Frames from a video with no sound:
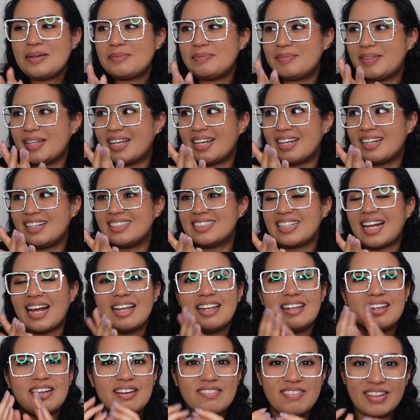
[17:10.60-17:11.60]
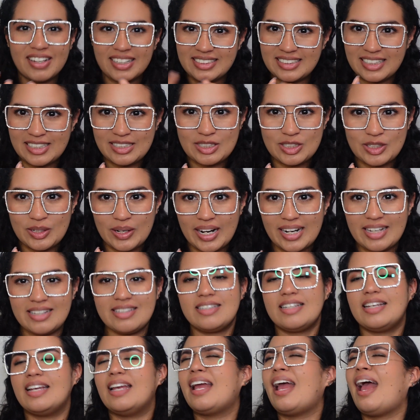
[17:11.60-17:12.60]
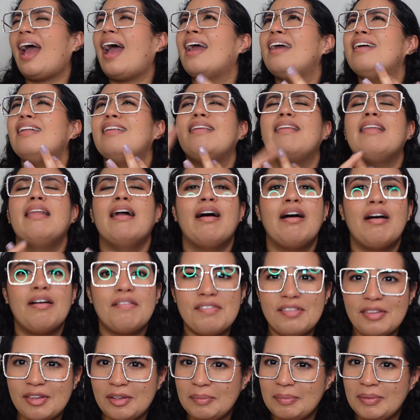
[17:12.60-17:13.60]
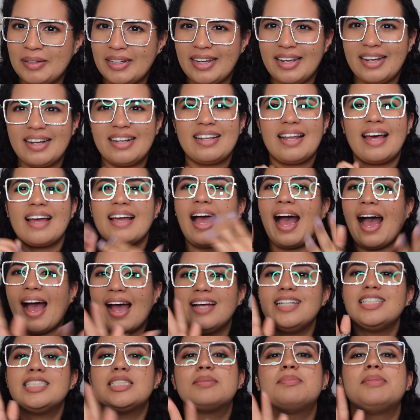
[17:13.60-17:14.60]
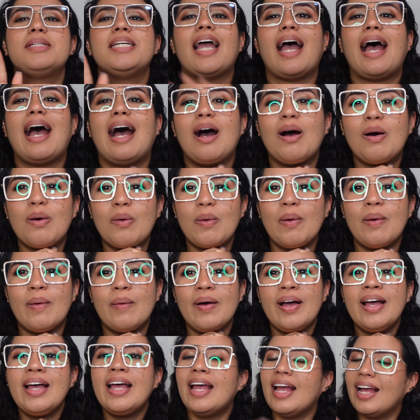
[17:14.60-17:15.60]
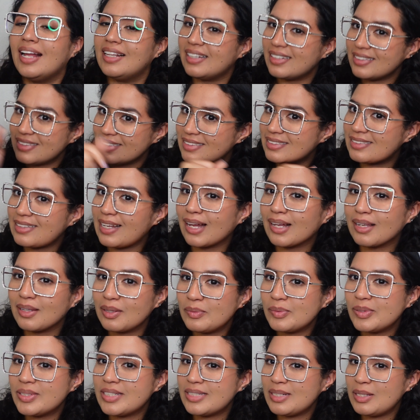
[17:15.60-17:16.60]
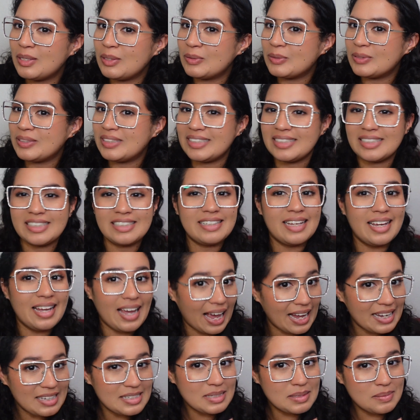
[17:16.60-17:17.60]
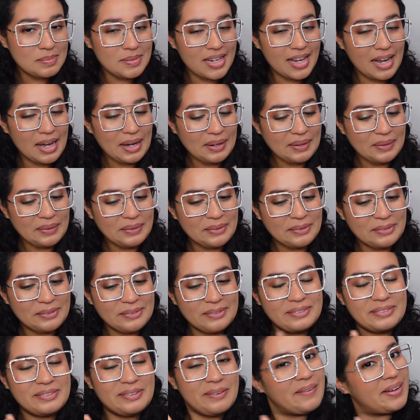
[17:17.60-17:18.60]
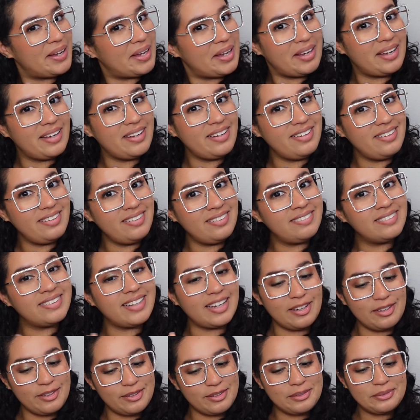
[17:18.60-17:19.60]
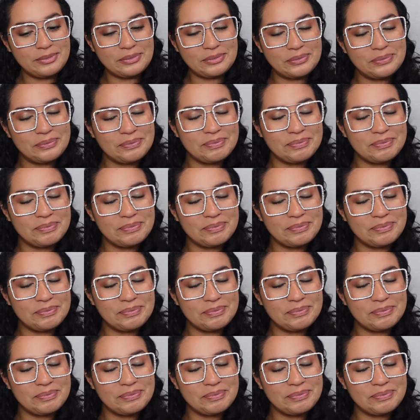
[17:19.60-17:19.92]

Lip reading: because I love accessorizing. I love the bling. Like, ice me out. And that's exactly what Zeelool did. They iced me out. Okay, thank you.